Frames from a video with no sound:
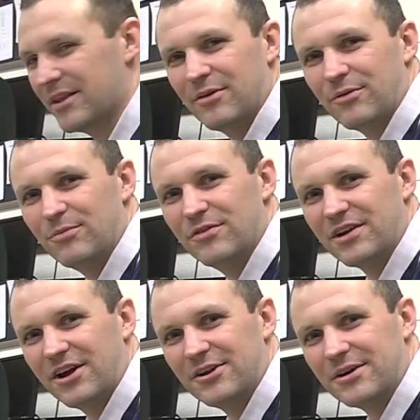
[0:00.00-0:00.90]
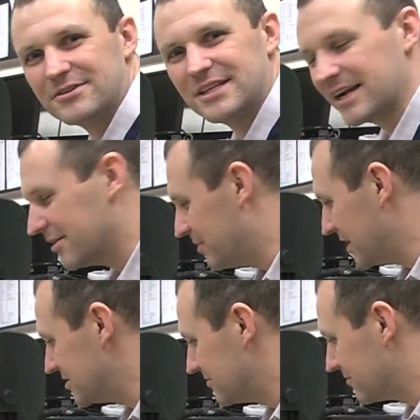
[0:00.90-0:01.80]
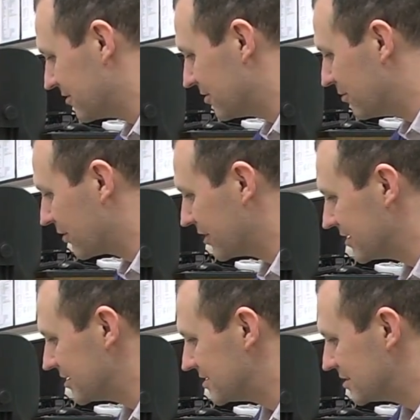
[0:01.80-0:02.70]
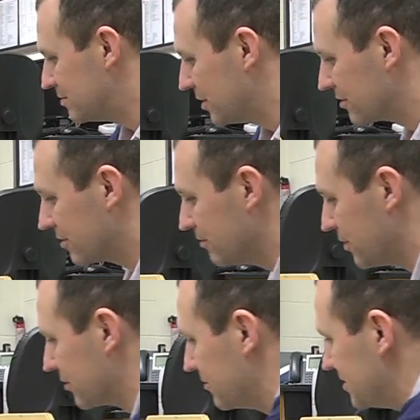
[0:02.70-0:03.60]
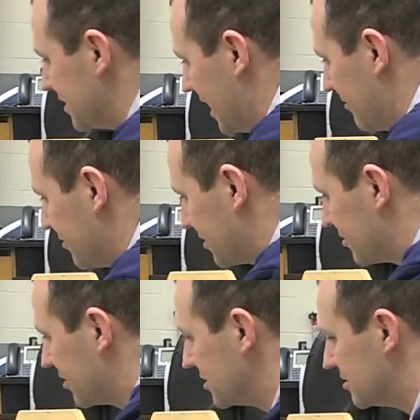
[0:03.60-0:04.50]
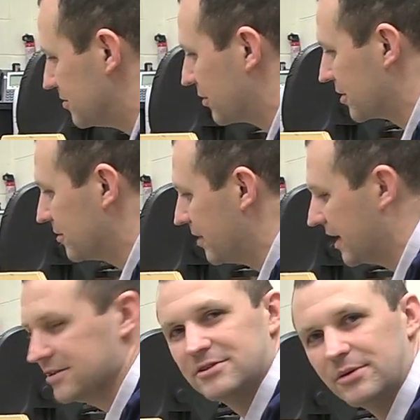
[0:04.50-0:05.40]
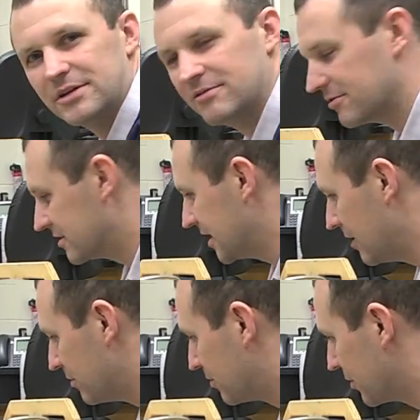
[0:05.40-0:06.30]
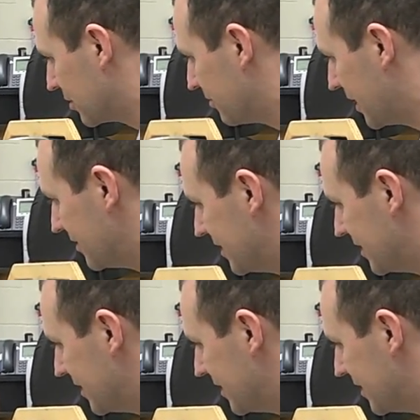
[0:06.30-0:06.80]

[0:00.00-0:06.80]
We're moving on to our second patient for the morning. This is Pilgrim. Pilgrim is an African crested porcupine, so a different type of porcupine than